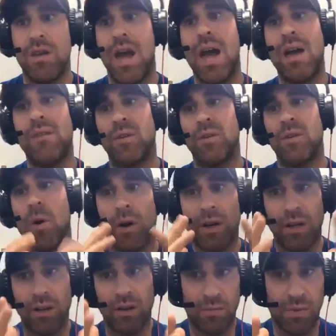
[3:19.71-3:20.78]
You have to
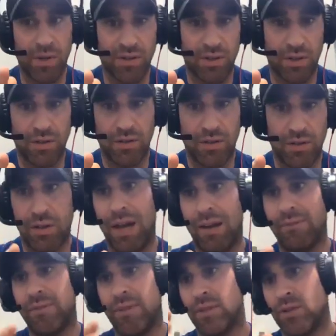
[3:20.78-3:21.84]
market your business. You
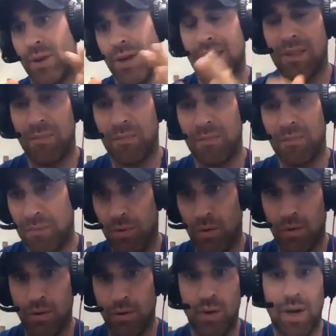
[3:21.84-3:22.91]
have to train the
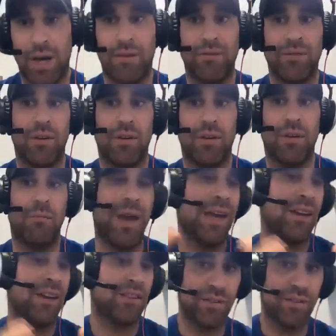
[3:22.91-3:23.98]
people. You have to
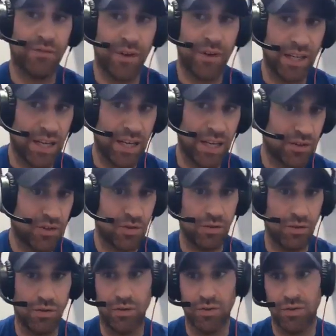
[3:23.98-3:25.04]
manage the
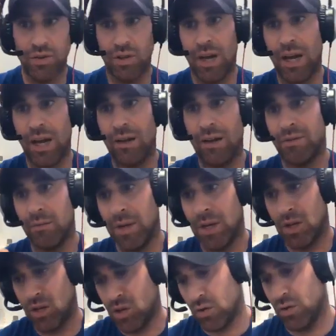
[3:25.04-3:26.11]
financials. You have to
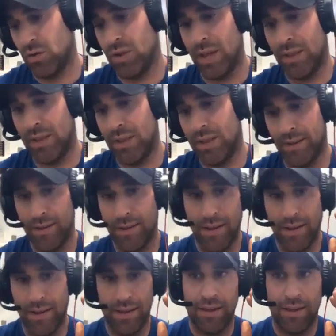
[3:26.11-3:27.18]
make sure that the
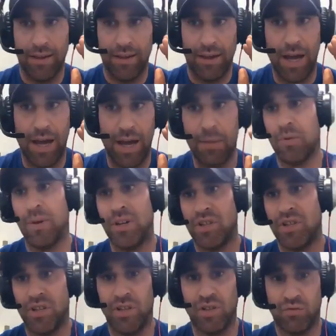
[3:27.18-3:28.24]

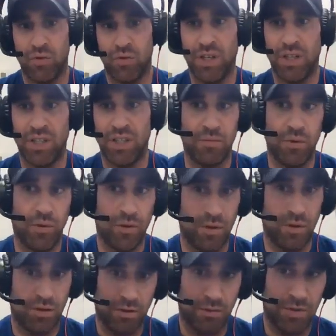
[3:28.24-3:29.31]
operation is running smooth
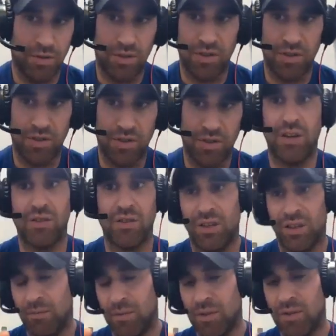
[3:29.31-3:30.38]
in terms of the
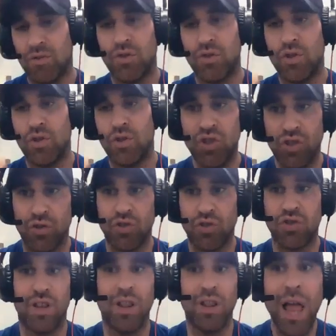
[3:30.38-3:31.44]
scheduling.
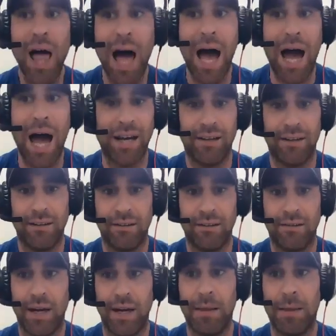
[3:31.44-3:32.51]
There's a lot,
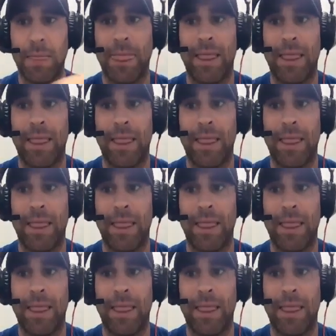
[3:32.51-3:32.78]
right?